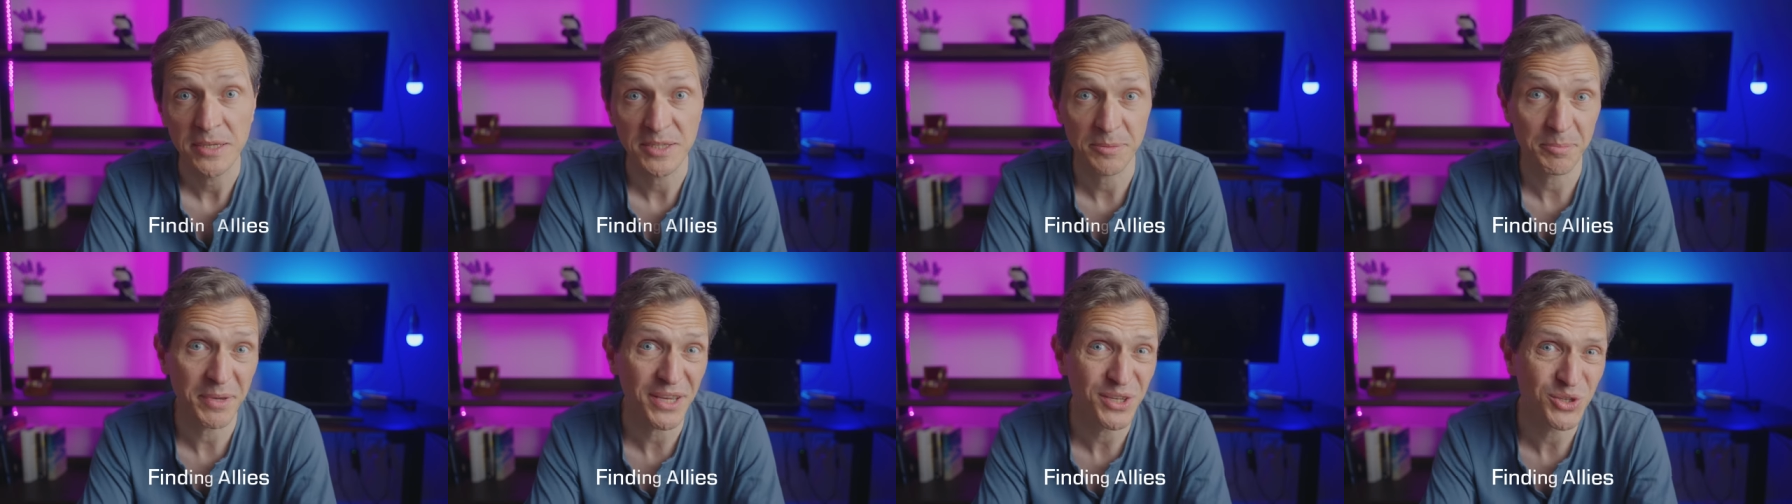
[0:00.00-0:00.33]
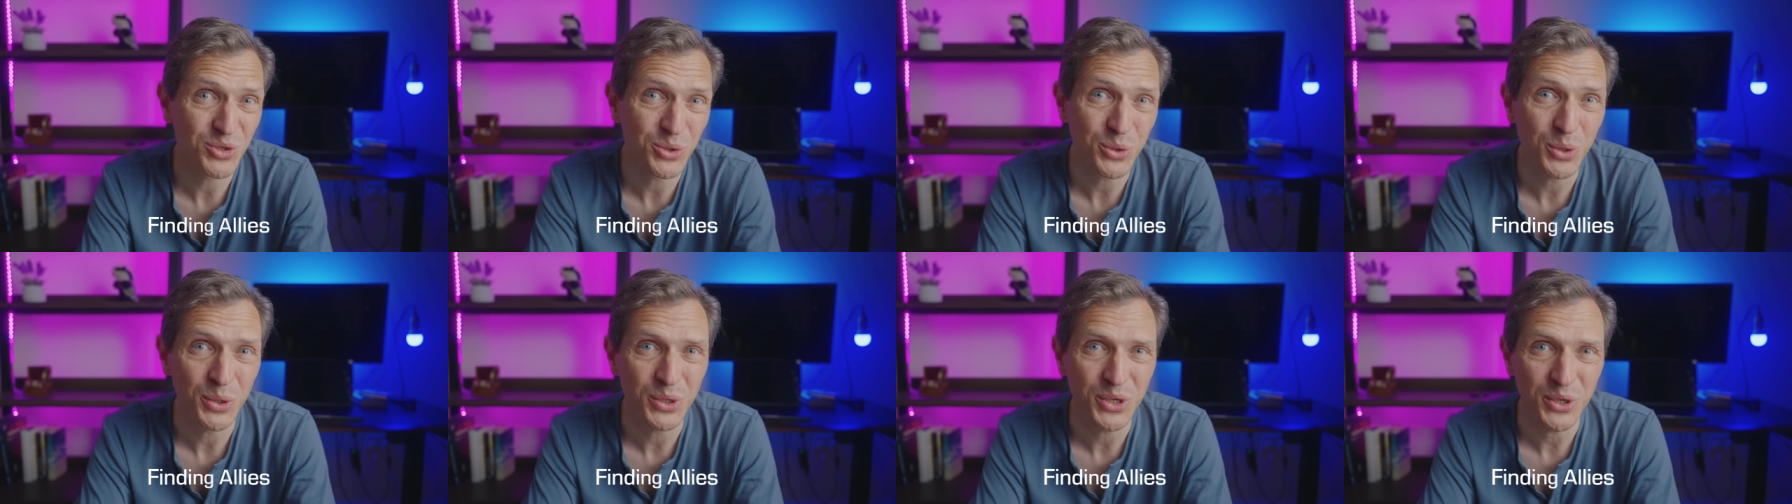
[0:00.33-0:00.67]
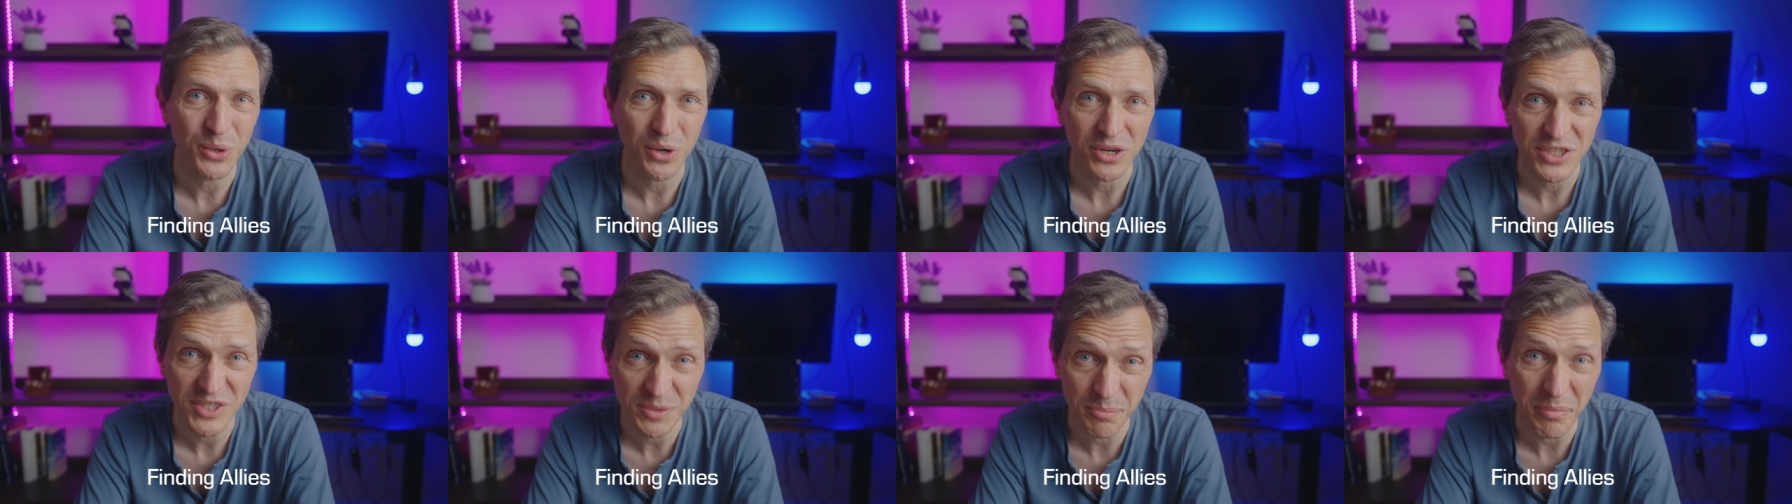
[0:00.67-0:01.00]
Speak to
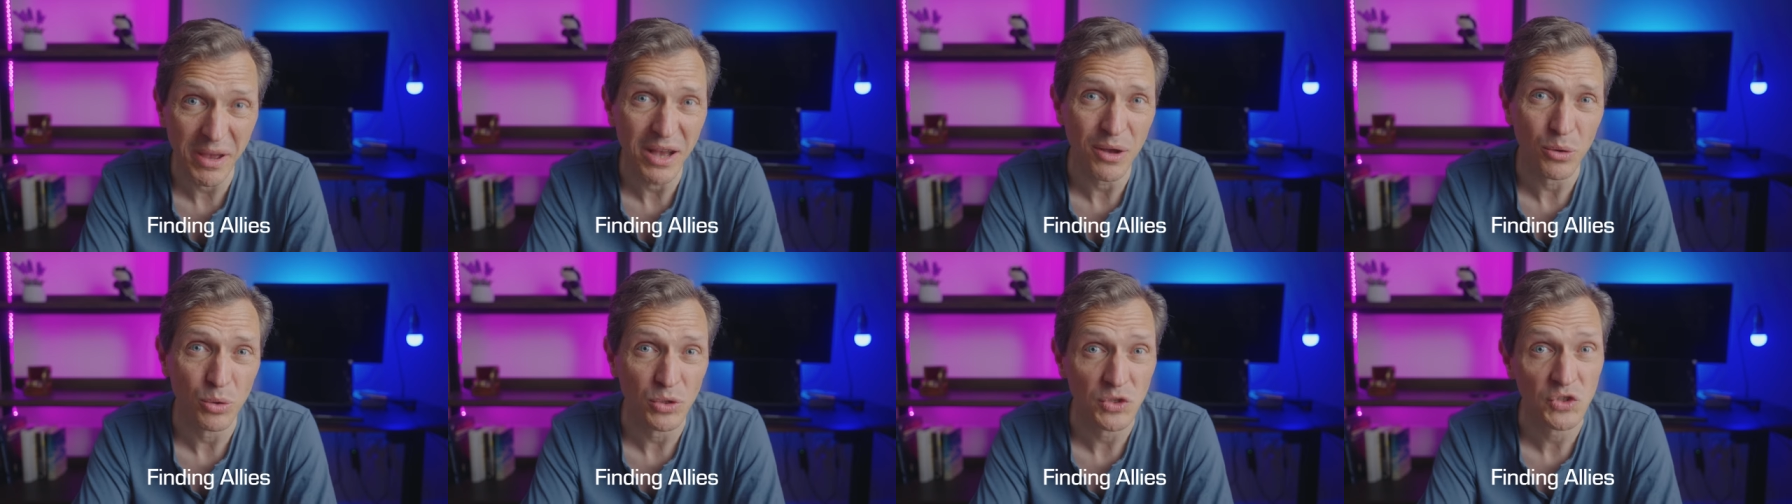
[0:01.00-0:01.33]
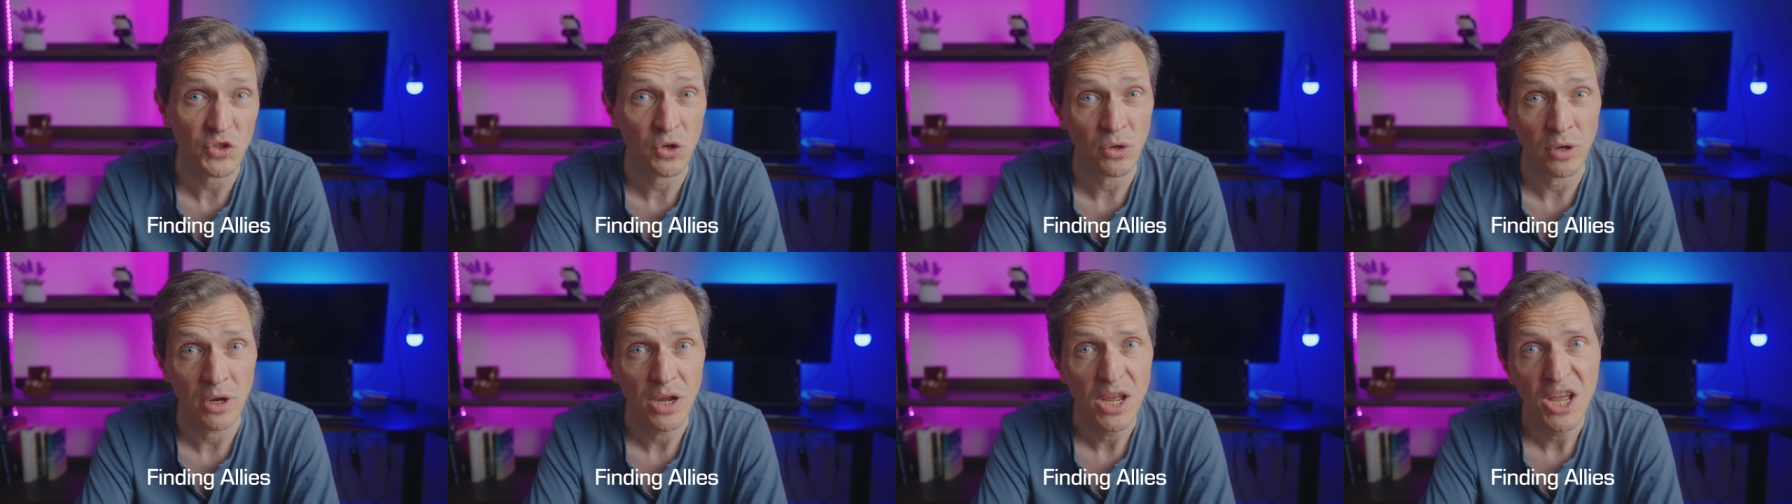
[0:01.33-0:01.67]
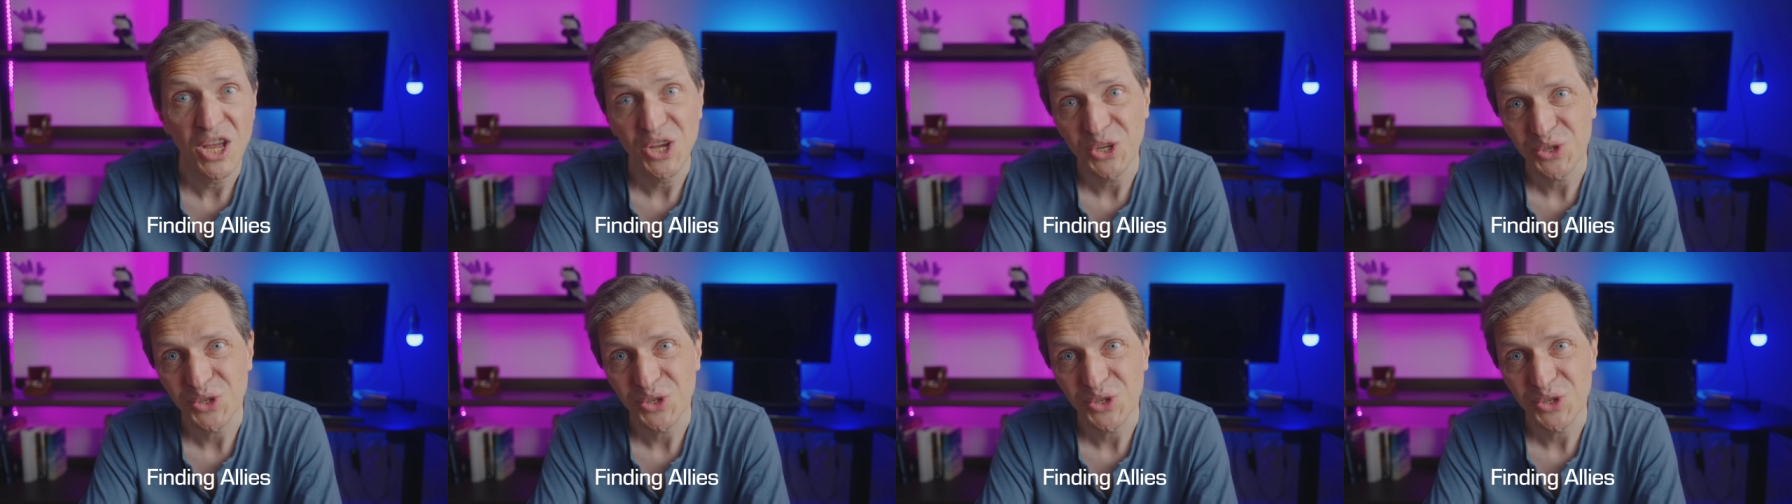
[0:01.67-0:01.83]
your spouse or